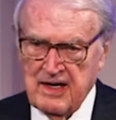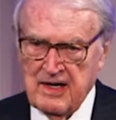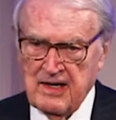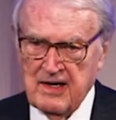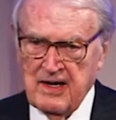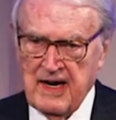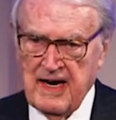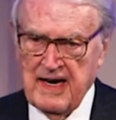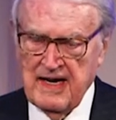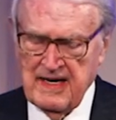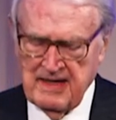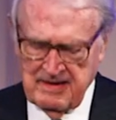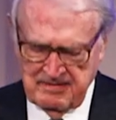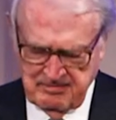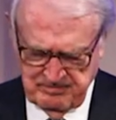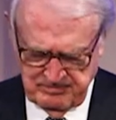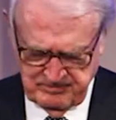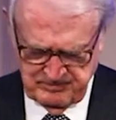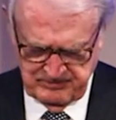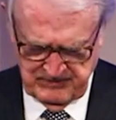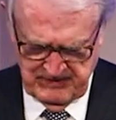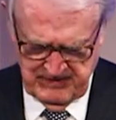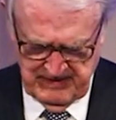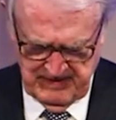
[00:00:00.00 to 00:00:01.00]

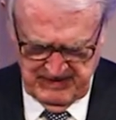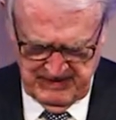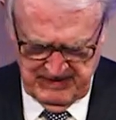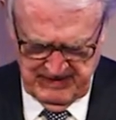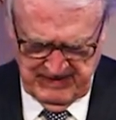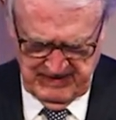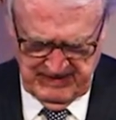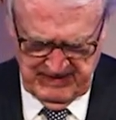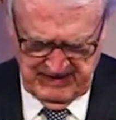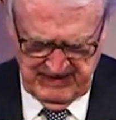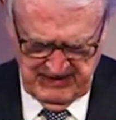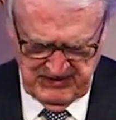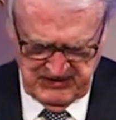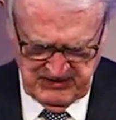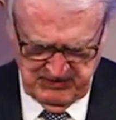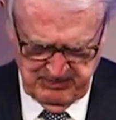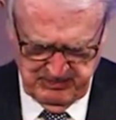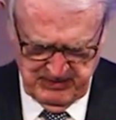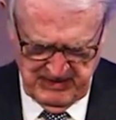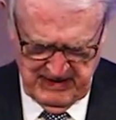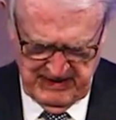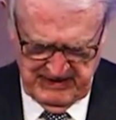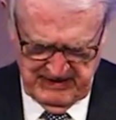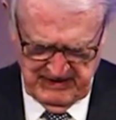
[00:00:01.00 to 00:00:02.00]
Nan is a
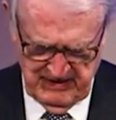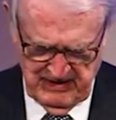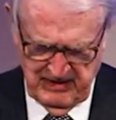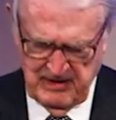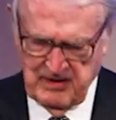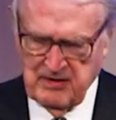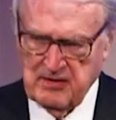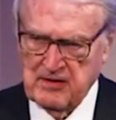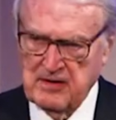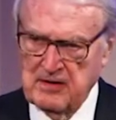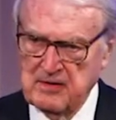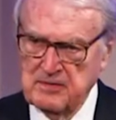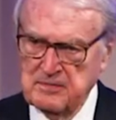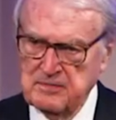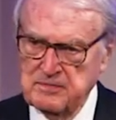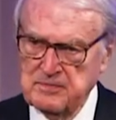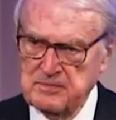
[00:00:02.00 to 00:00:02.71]
pioneer,